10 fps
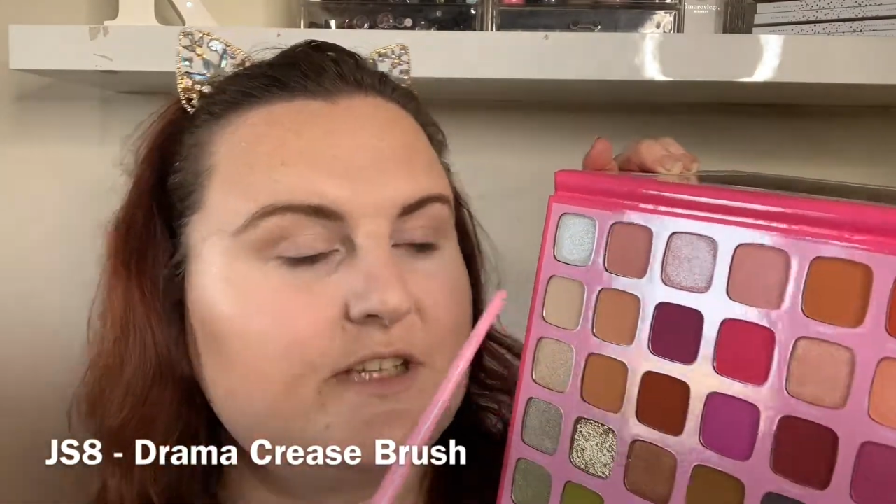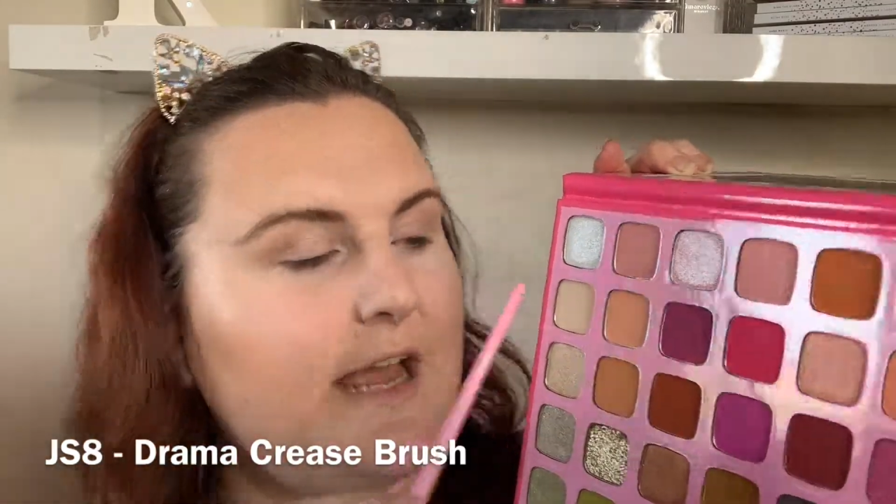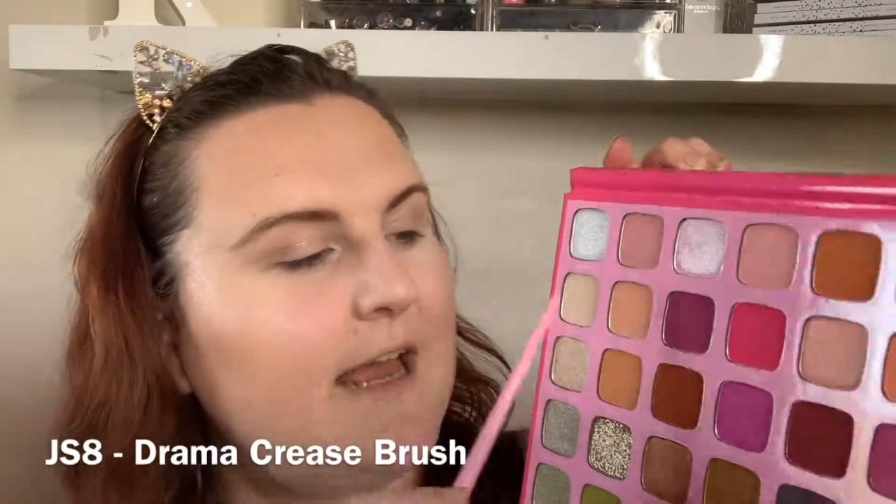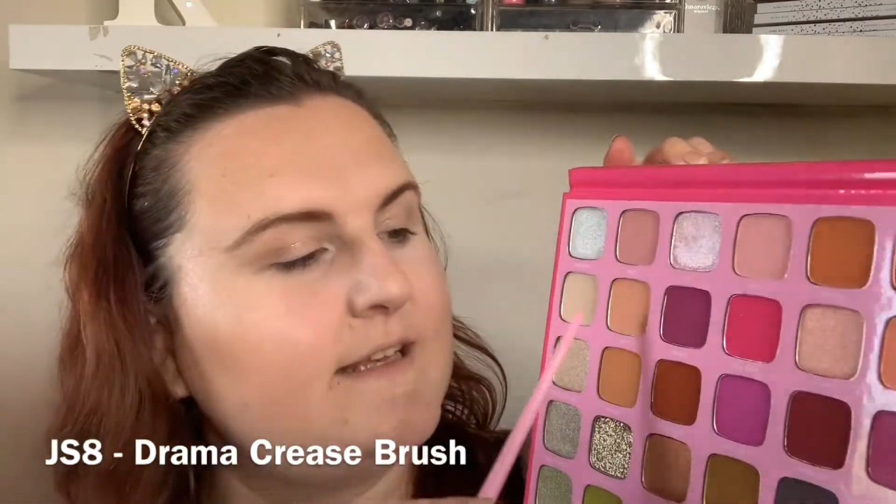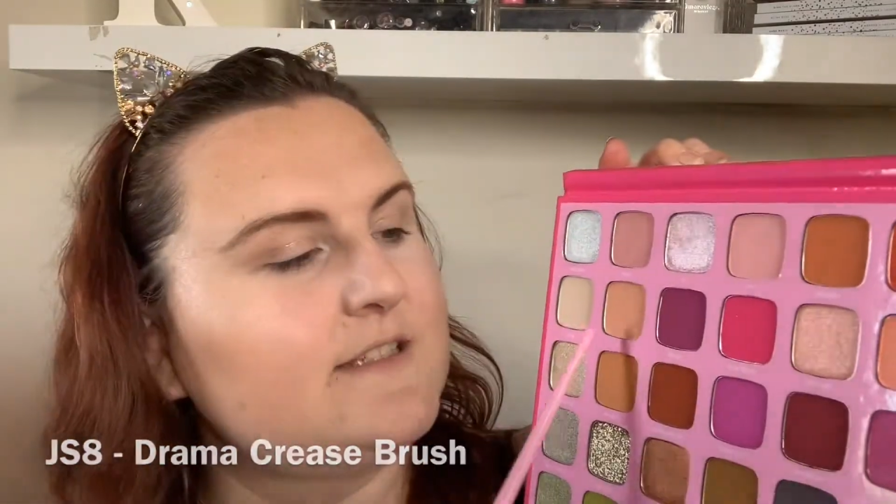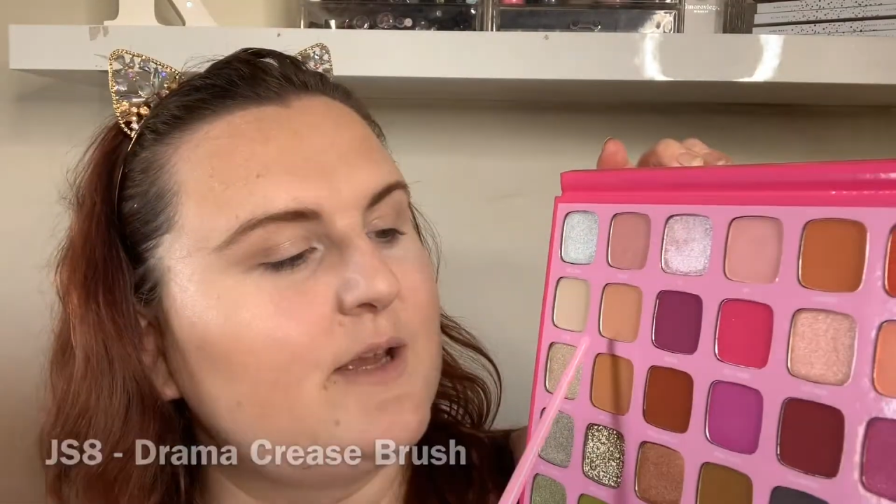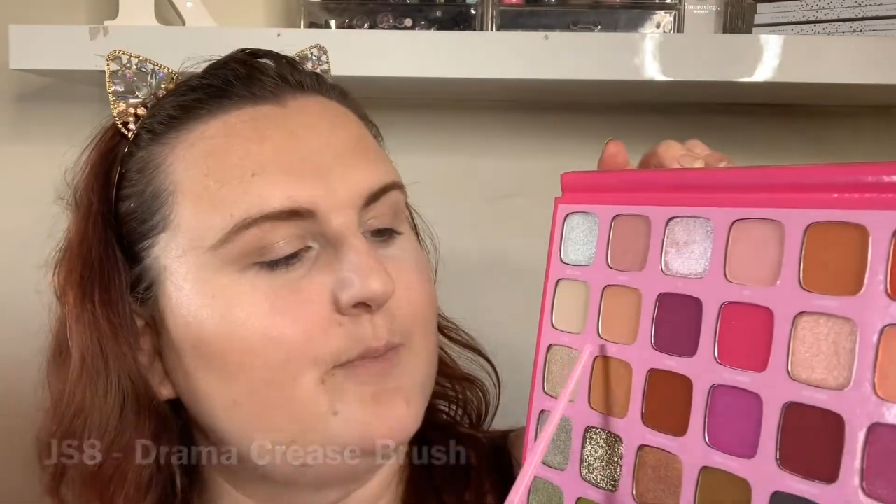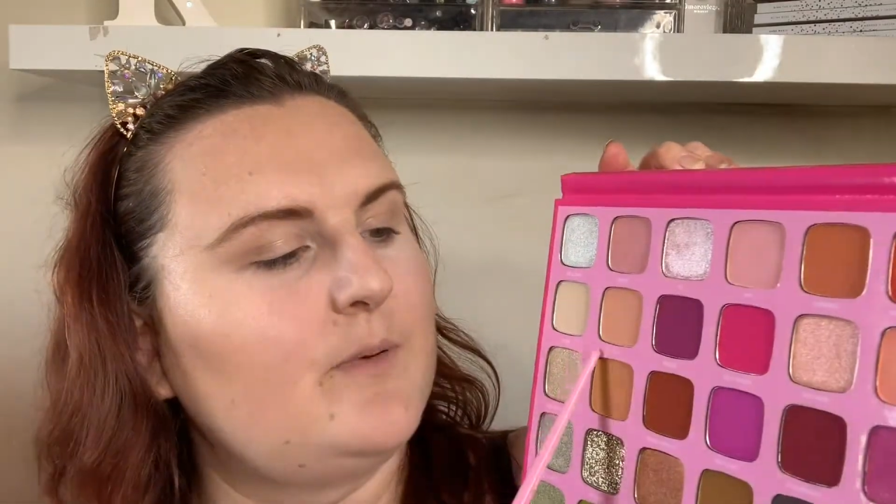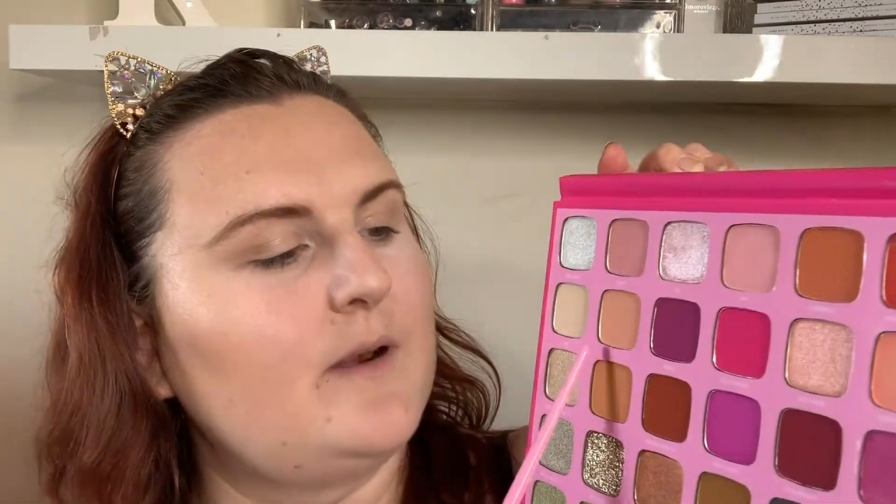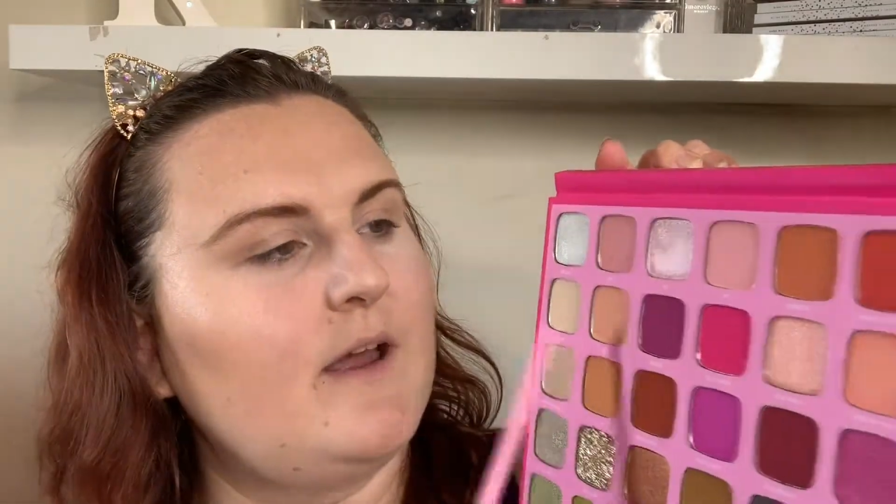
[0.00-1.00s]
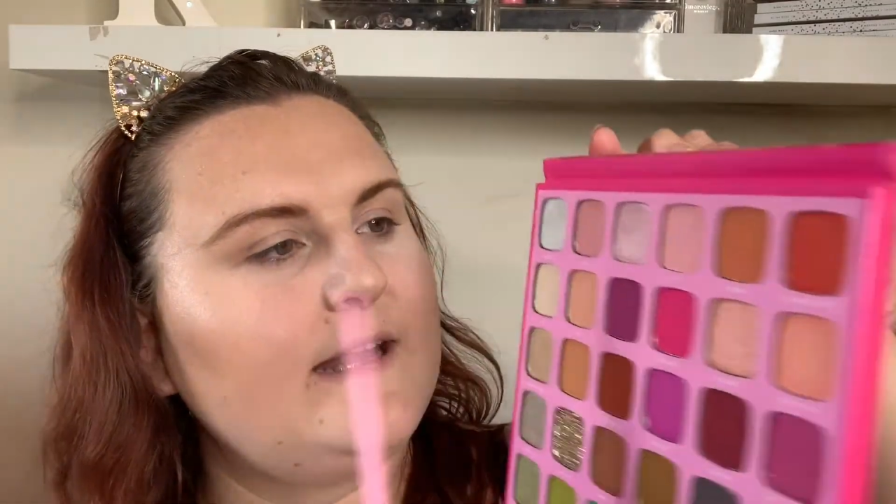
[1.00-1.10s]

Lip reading: and apply